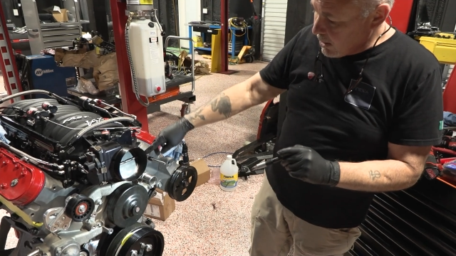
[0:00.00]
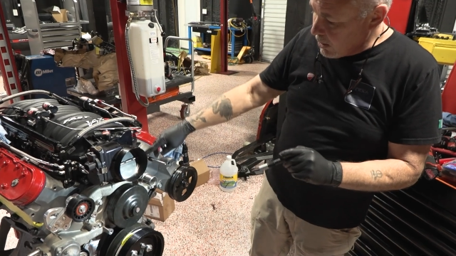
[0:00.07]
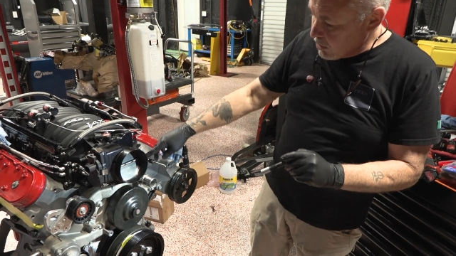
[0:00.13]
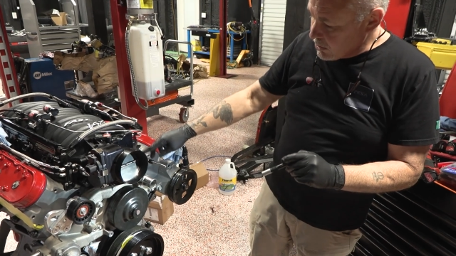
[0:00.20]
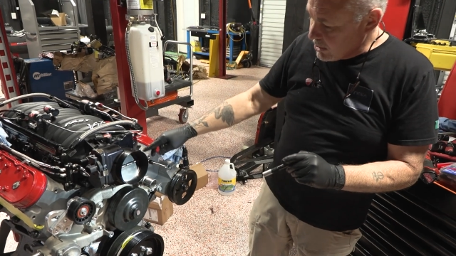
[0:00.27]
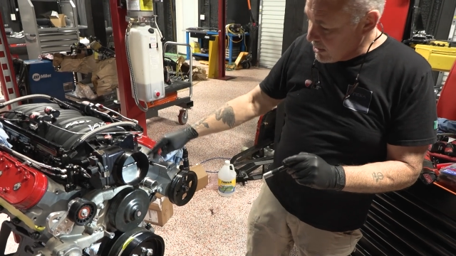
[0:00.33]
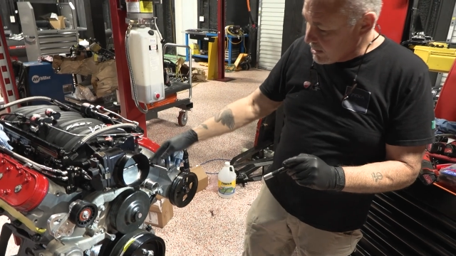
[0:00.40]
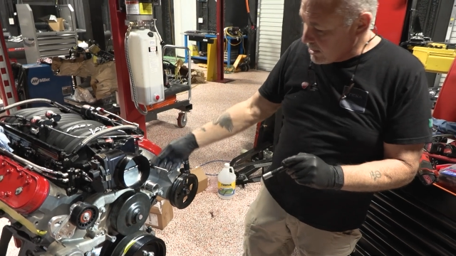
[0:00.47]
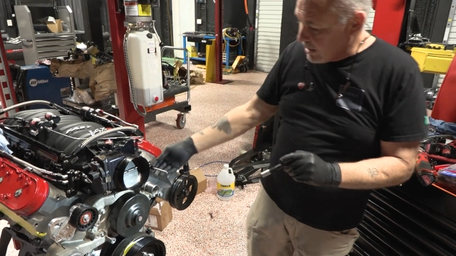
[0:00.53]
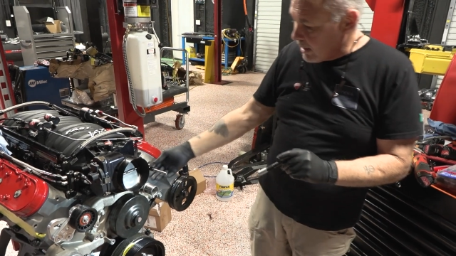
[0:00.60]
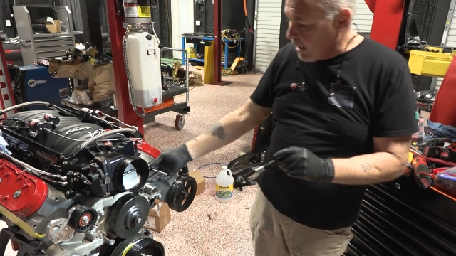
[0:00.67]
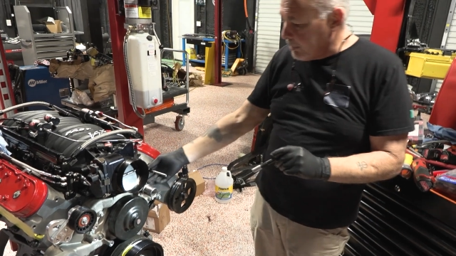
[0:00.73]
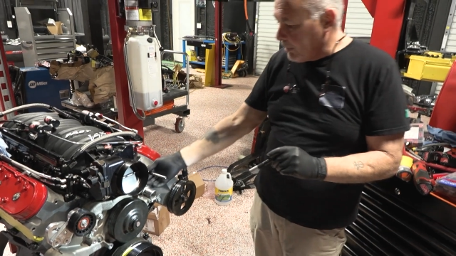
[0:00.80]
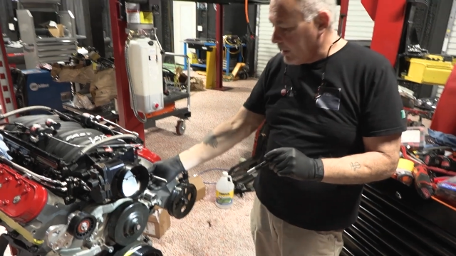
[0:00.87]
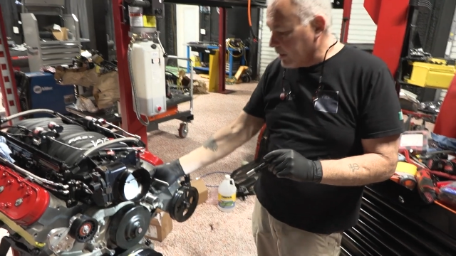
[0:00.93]
hoses
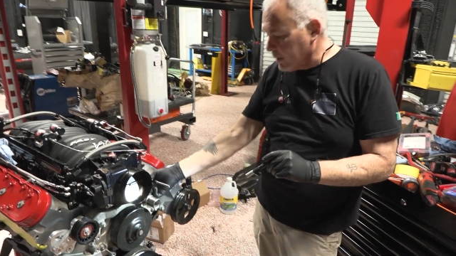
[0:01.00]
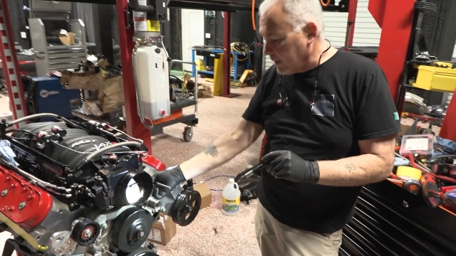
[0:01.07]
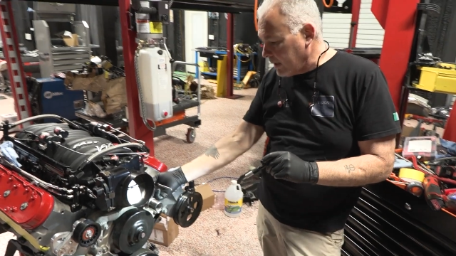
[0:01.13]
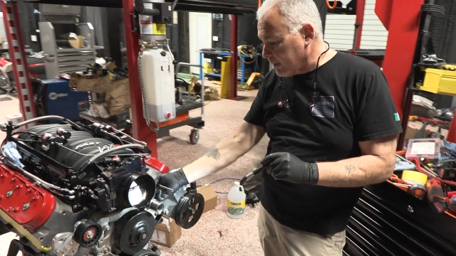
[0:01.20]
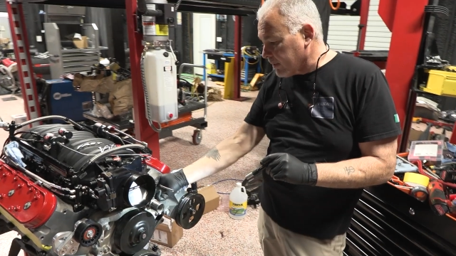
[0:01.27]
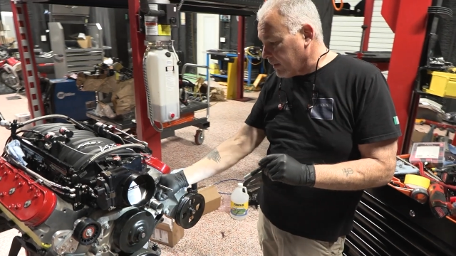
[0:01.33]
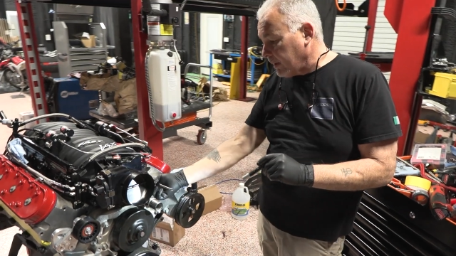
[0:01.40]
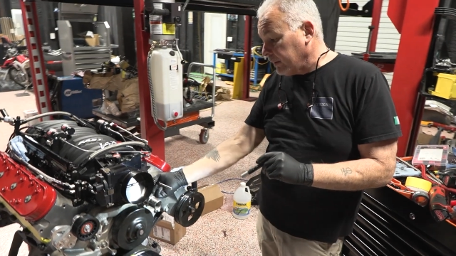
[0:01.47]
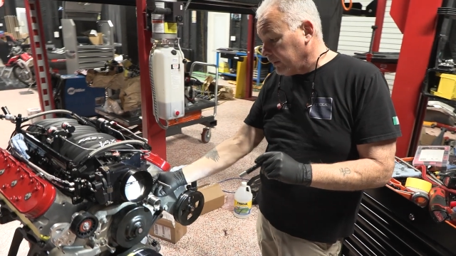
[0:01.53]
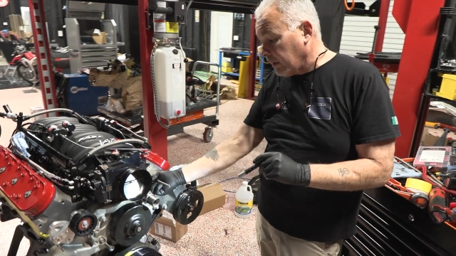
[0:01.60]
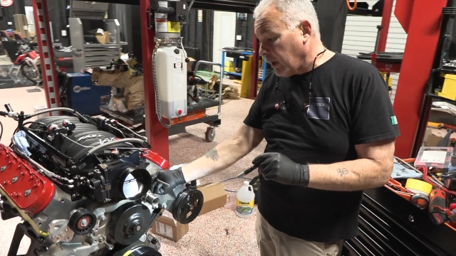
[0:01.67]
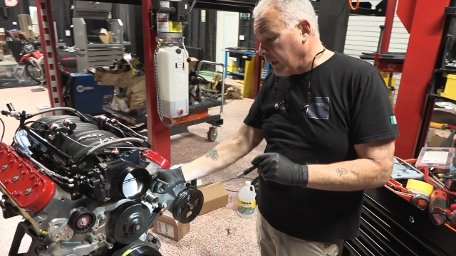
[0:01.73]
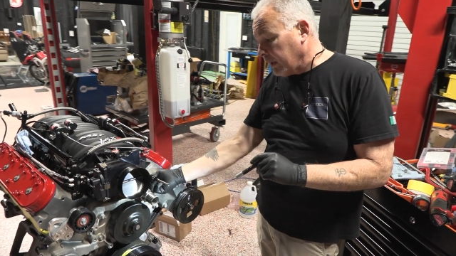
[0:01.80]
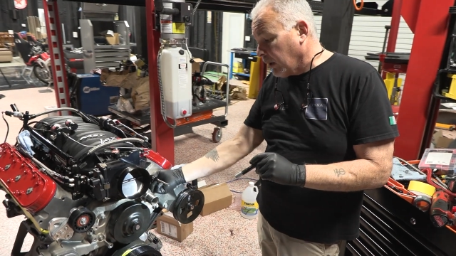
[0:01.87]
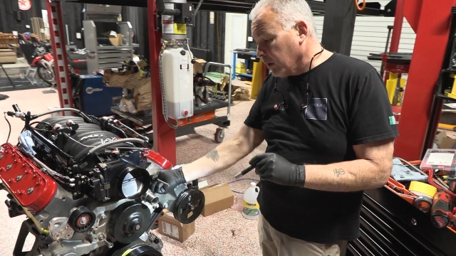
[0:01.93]
up underneath,
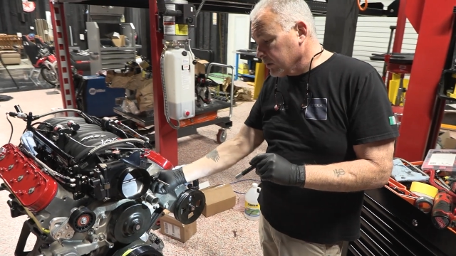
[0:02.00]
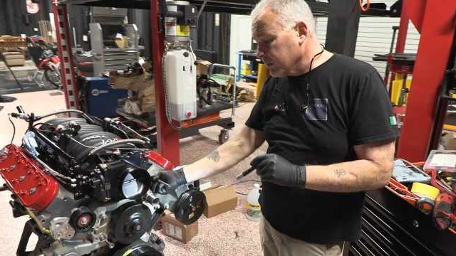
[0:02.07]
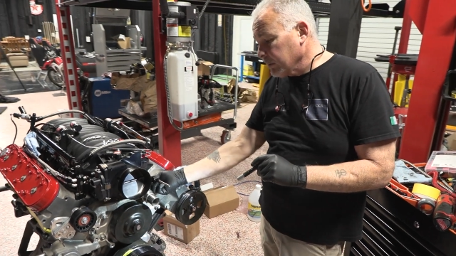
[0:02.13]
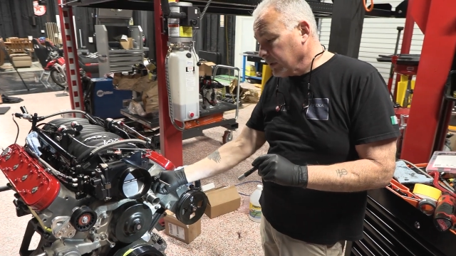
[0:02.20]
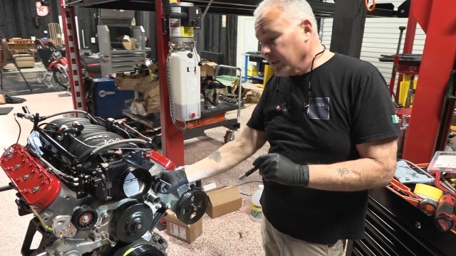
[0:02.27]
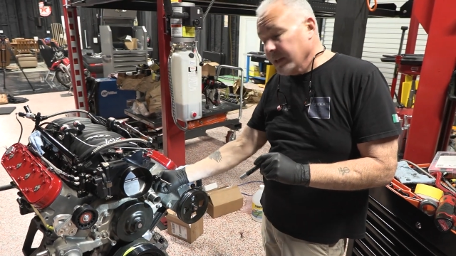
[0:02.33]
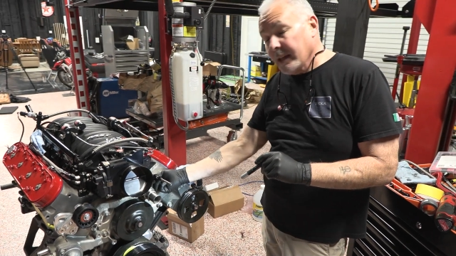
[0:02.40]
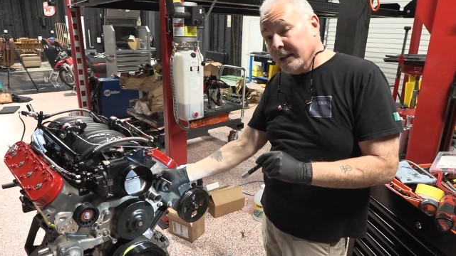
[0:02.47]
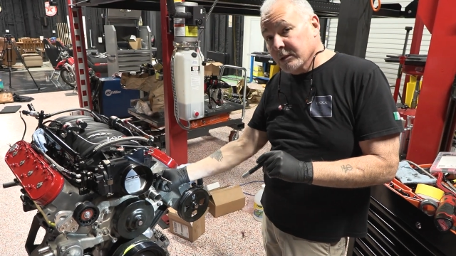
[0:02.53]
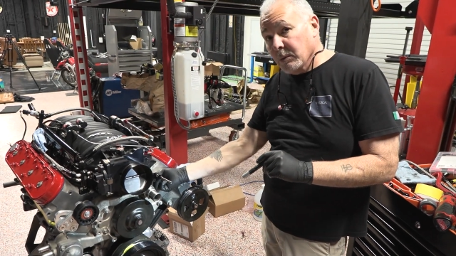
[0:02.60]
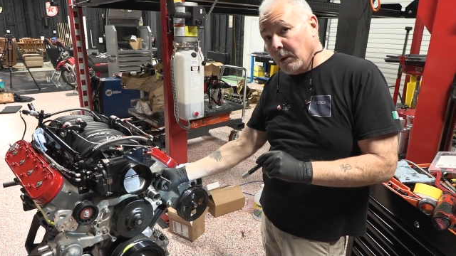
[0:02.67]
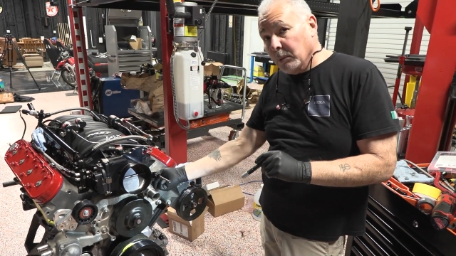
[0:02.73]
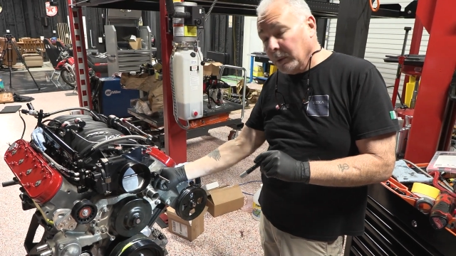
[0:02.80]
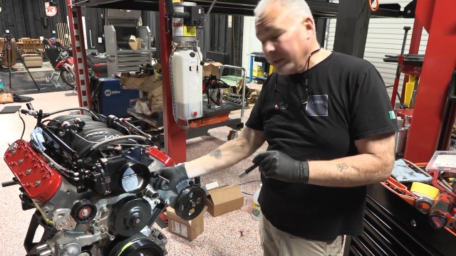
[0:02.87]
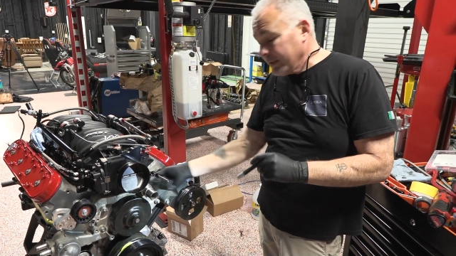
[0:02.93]
and ultimately that's
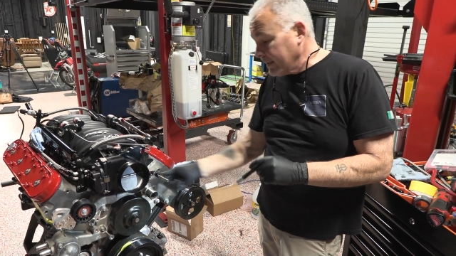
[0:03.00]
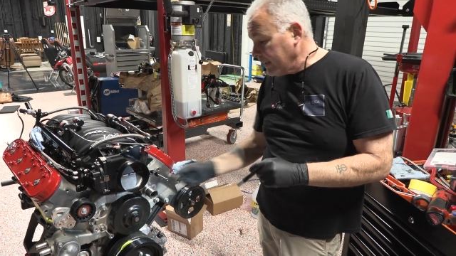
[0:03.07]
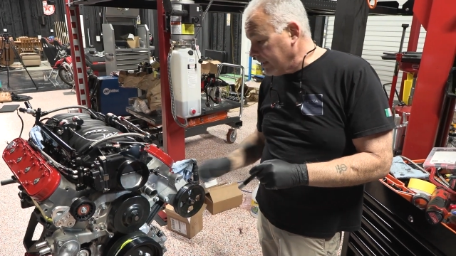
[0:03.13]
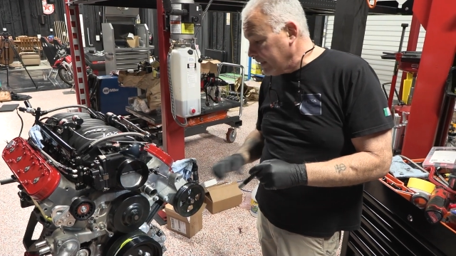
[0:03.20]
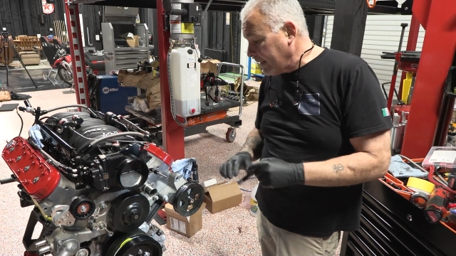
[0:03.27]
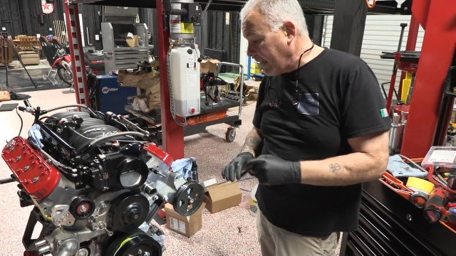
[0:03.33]
what we did.